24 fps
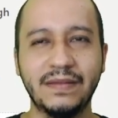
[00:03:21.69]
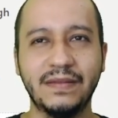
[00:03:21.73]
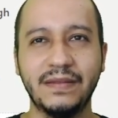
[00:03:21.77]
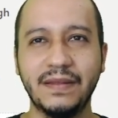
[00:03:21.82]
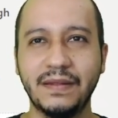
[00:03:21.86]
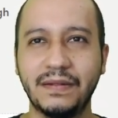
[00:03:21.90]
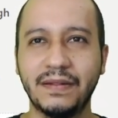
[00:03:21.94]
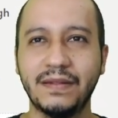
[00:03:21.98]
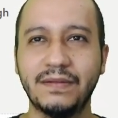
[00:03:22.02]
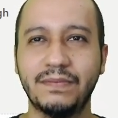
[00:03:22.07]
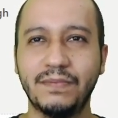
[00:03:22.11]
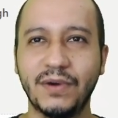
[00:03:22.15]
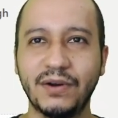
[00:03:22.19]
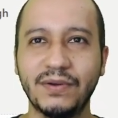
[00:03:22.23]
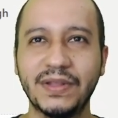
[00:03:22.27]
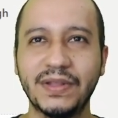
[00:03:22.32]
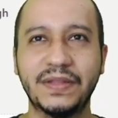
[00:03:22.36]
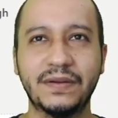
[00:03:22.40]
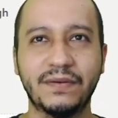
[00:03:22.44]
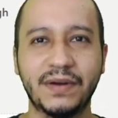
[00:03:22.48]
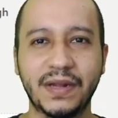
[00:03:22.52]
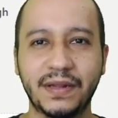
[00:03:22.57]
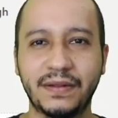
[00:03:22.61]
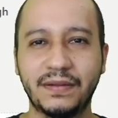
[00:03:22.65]
this is very
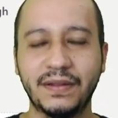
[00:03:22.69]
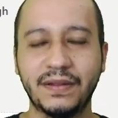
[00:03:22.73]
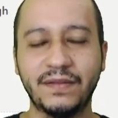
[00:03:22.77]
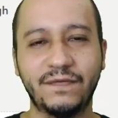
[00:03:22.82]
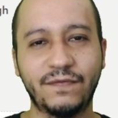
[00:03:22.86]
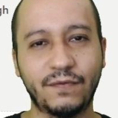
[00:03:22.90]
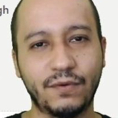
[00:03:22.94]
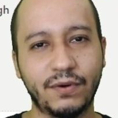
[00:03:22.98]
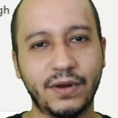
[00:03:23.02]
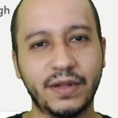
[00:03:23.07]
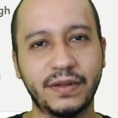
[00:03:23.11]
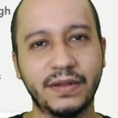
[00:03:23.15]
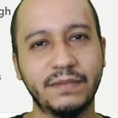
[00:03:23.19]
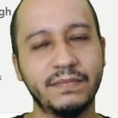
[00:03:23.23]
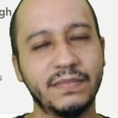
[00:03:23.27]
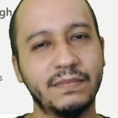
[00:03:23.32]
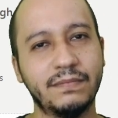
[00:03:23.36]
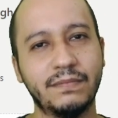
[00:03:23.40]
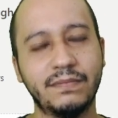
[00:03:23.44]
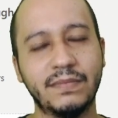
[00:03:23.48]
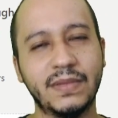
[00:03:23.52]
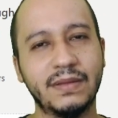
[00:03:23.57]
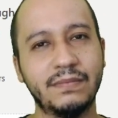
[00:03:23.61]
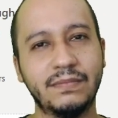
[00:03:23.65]
interesting for us
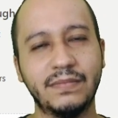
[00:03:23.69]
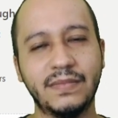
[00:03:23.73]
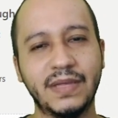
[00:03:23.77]
in, in,